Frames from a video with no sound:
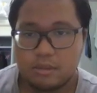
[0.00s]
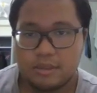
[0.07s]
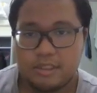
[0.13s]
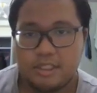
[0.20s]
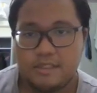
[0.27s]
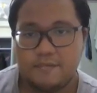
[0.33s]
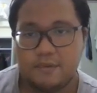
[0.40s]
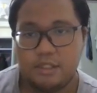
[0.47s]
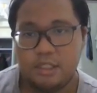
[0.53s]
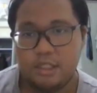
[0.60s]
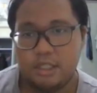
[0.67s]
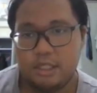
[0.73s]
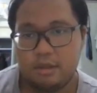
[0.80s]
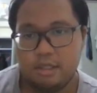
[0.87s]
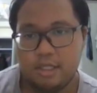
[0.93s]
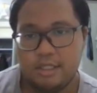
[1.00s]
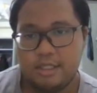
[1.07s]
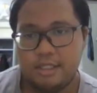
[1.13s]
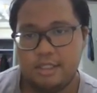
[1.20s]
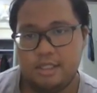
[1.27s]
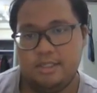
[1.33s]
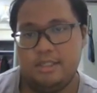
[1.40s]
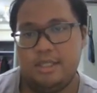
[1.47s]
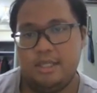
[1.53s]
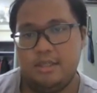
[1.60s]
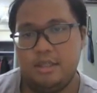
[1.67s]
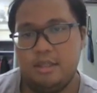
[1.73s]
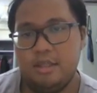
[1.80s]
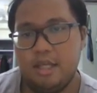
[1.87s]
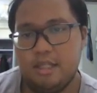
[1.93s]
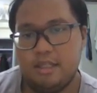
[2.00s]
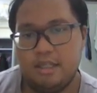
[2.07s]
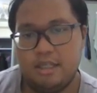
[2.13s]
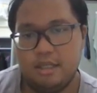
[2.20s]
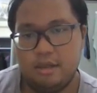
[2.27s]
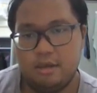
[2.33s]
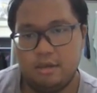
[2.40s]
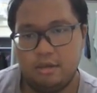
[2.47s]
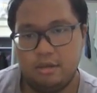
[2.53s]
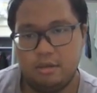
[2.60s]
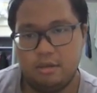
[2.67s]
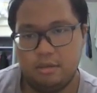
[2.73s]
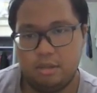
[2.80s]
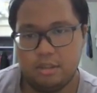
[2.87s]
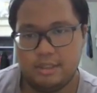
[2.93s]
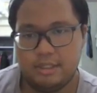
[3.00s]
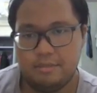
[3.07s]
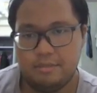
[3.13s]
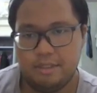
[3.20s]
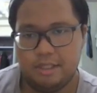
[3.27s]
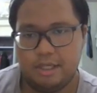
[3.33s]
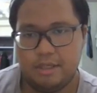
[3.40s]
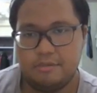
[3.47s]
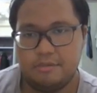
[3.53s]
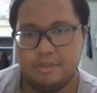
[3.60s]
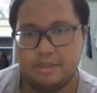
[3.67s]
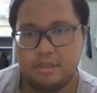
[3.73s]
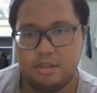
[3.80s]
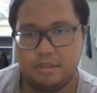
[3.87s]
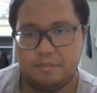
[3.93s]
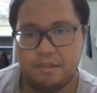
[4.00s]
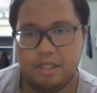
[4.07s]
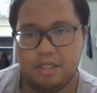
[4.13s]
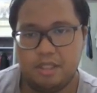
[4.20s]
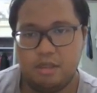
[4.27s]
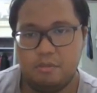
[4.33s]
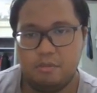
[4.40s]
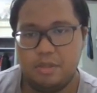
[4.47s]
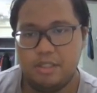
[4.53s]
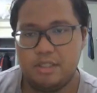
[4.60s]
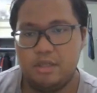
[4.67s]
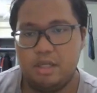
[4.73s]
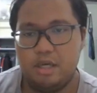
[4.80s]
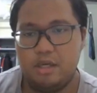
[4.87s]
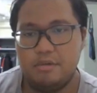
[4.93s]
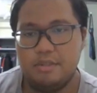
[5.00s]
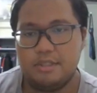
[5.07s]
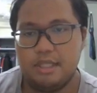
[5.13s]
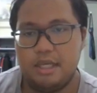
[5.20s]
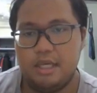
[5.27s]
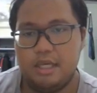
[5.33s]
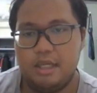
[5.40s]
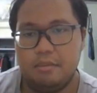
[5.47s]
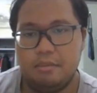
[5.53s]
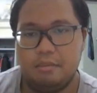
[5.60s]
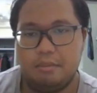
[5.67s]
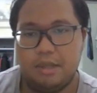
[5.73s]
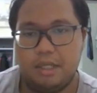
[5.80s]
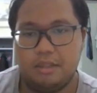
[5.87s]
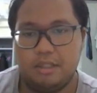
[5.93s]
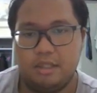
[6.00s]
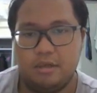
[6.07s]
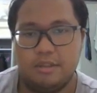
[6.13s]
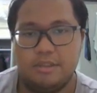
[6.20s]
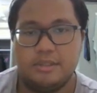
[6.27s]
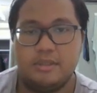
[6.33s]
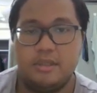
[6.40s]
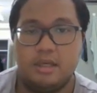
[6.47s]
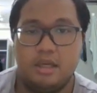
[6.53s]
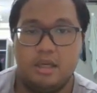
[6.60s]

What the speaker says: Process for data collection is gather data on customer accounts, spending, operational hours, and marketing costs.